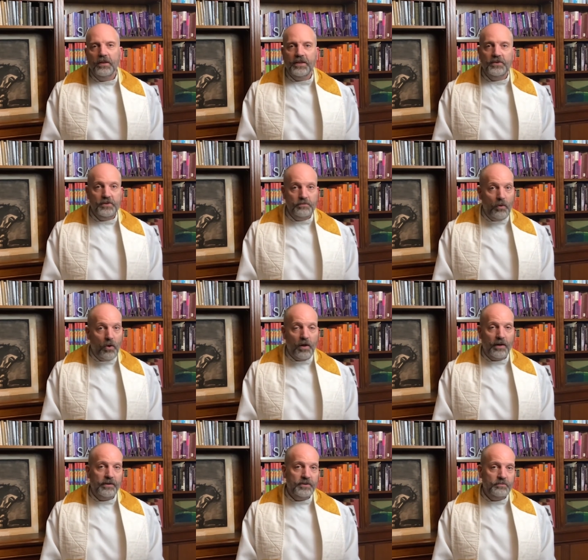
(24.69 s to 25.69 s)
like
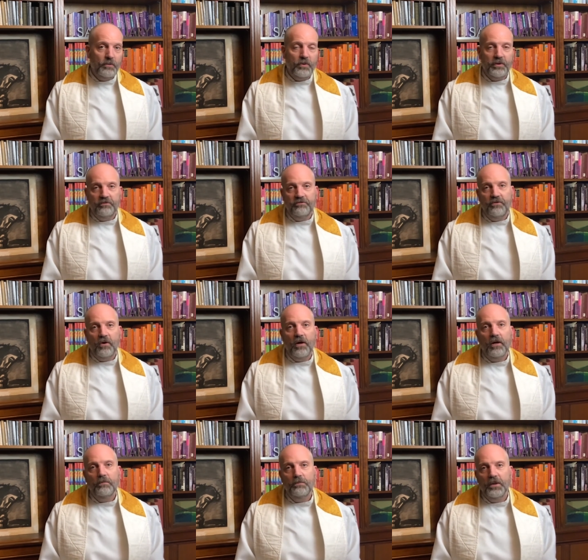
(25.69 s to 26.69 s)
smog, smoke and
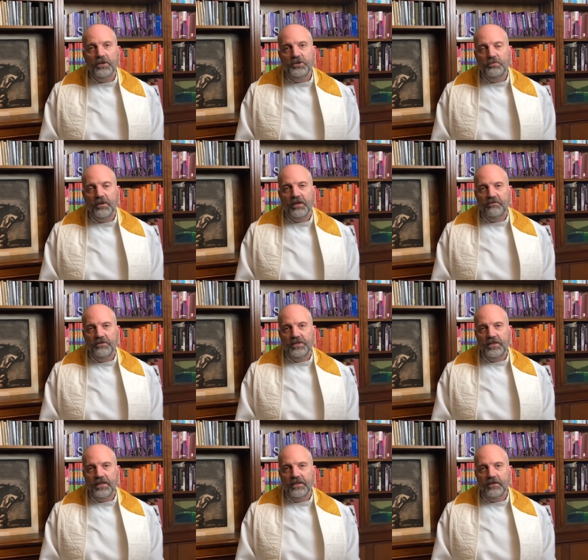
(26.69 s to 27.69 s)
fog, brunch,
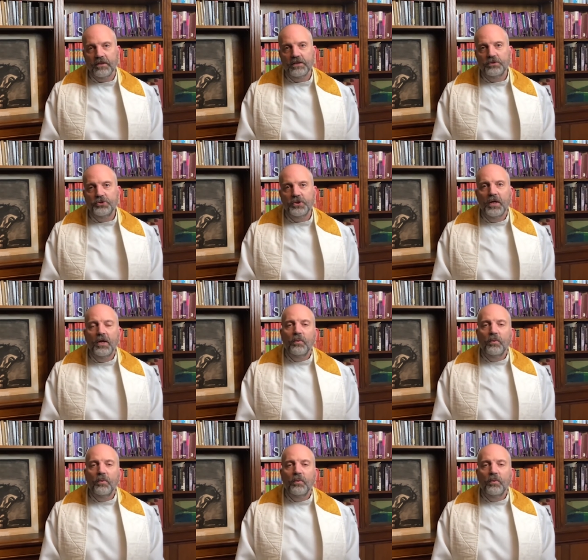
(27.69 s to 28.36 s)
breakfast, and lunch.